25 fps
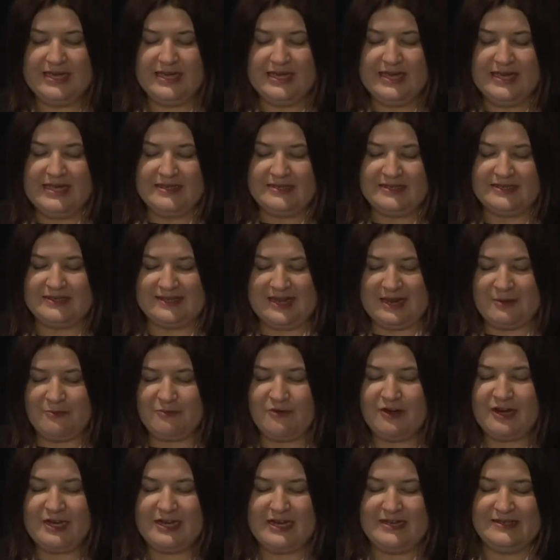The same
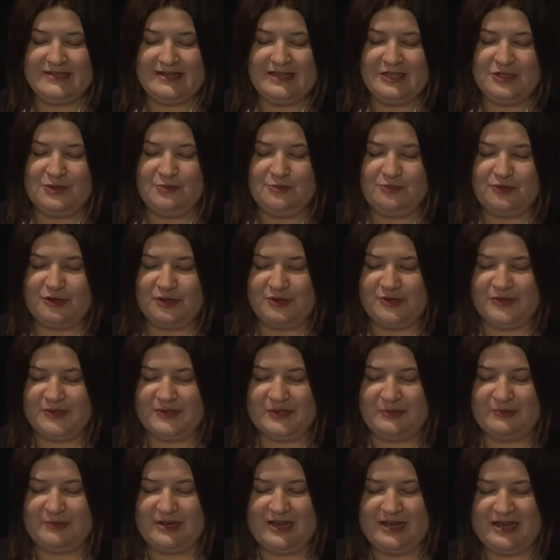realization process
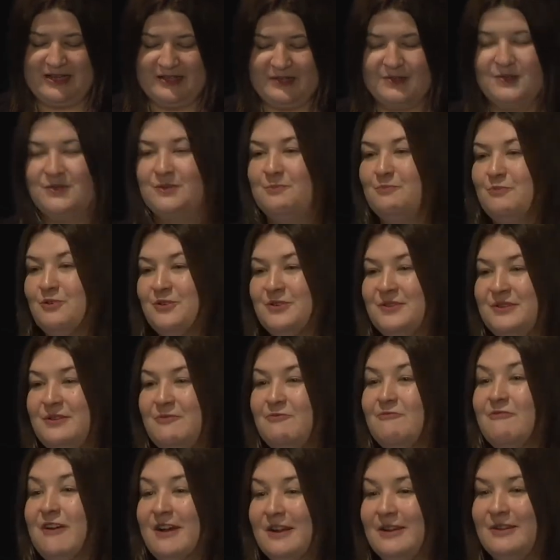applies to the
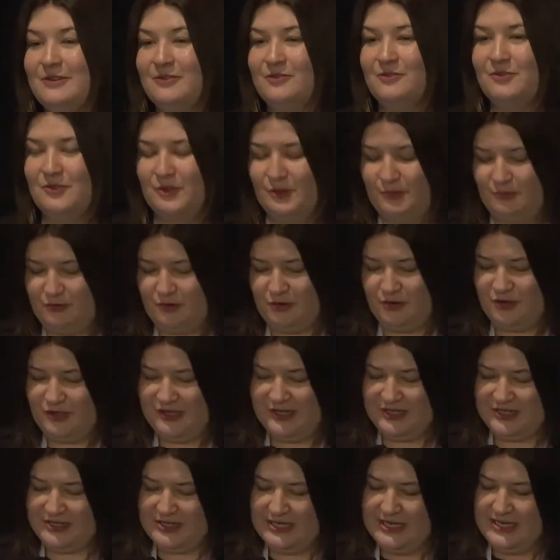perceived value of this
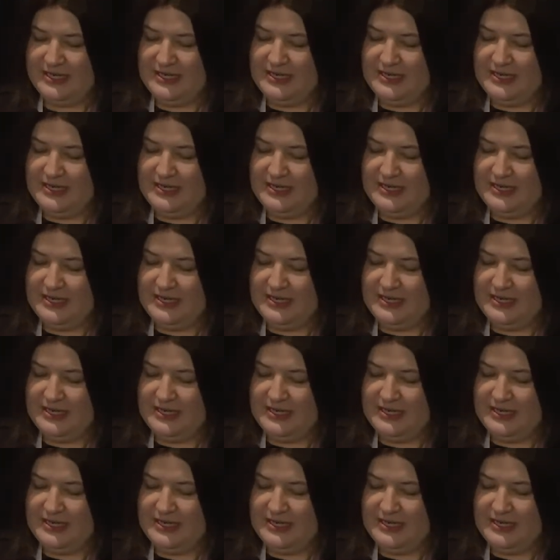project.